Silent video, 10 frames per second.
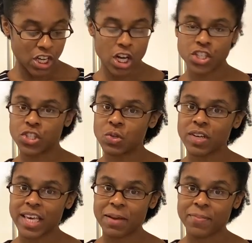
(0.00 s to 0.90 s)
a
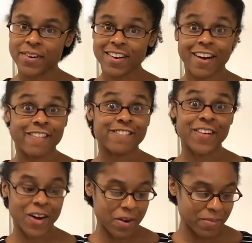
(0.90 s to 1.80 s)
zookeeper, a
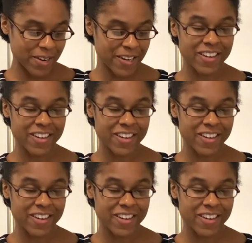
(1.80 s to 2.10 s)
farmer,